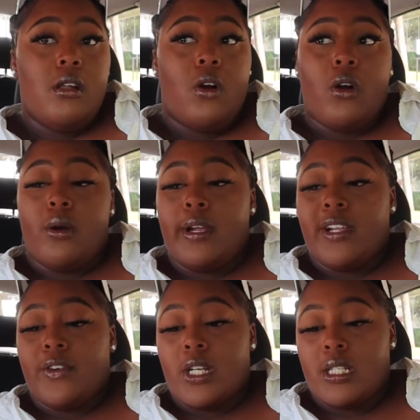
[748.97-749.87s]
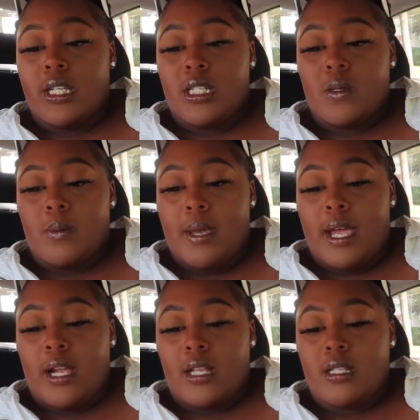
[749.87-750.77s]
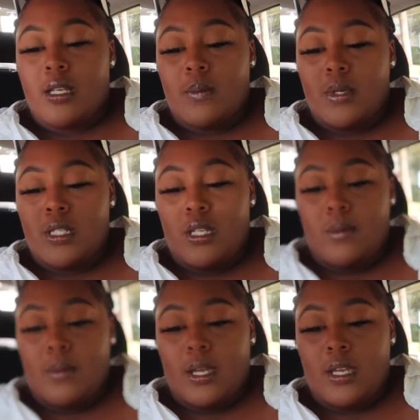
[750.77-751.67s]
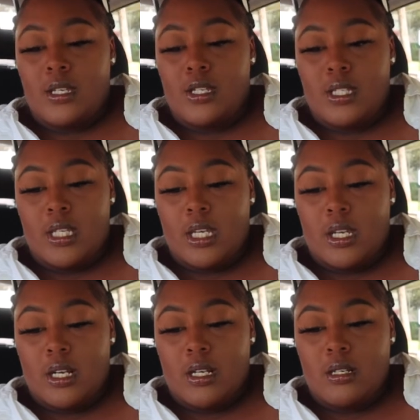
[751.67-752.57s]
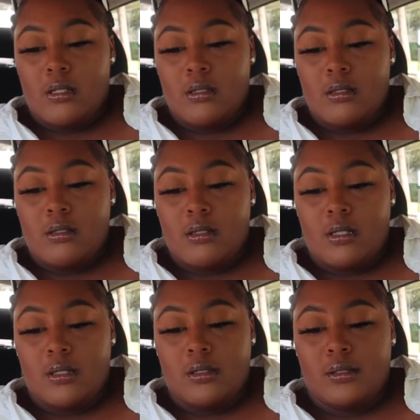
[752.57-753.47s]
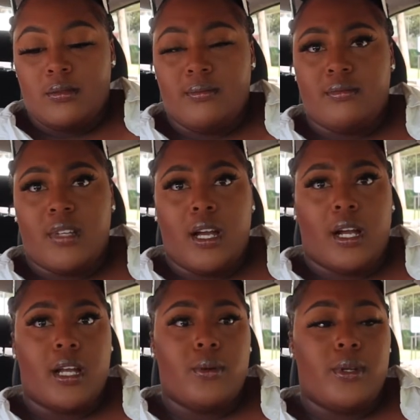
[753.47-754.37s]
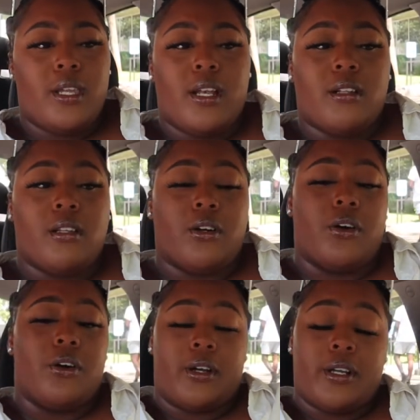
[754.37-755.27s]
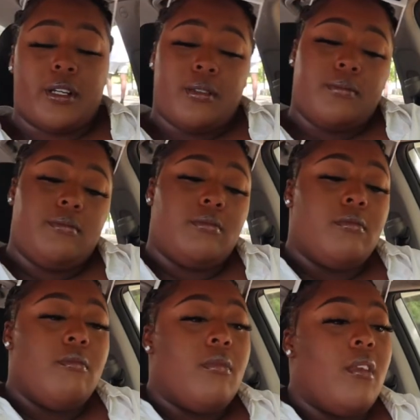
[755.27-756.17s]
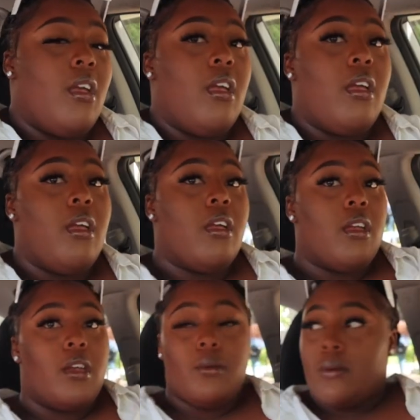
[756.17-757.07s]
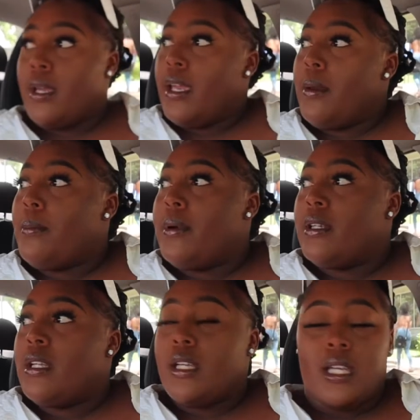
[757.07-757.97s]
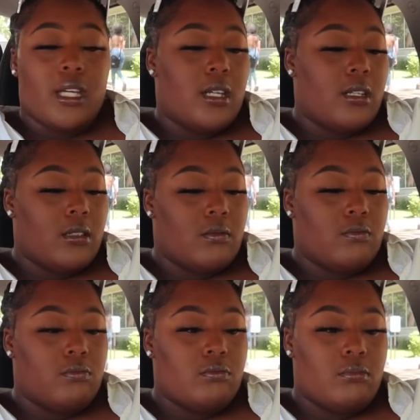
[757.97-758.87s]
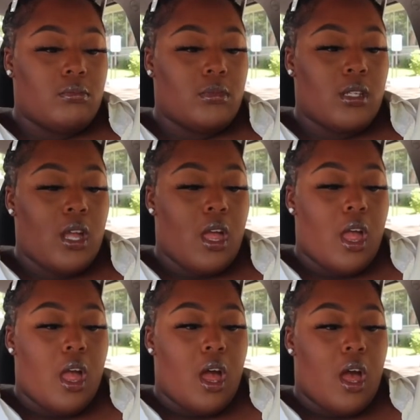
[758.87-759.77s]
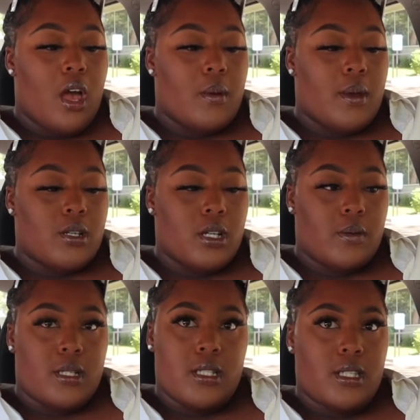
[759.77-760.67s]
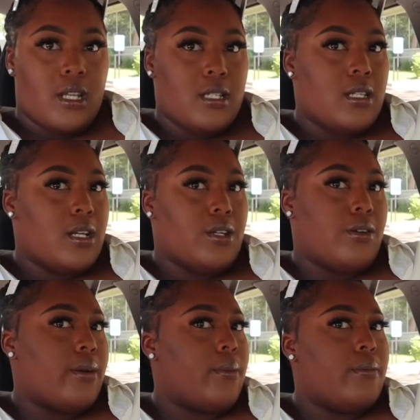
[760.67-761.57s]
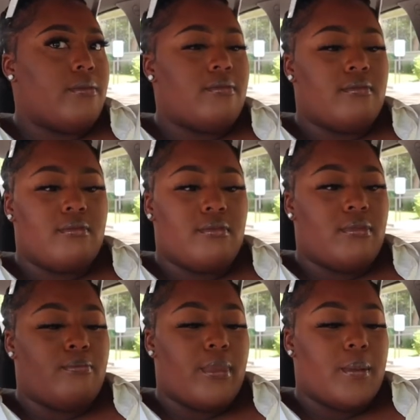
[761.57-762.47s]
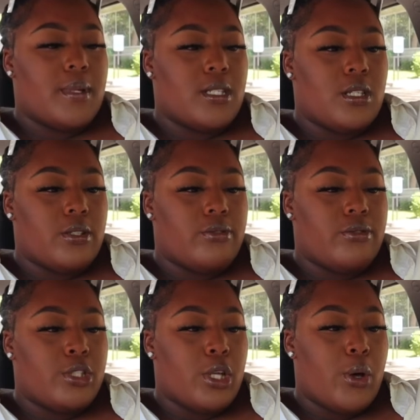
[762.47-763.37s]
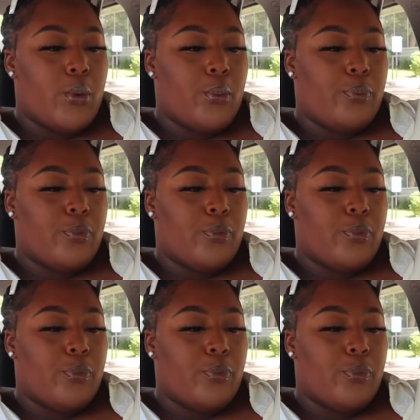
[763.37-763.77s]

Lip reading: or waiting for her to text me back to tell me she's here. I kind of want to get out the car and wait, but then again, I'm not trying to be standing around by myself. So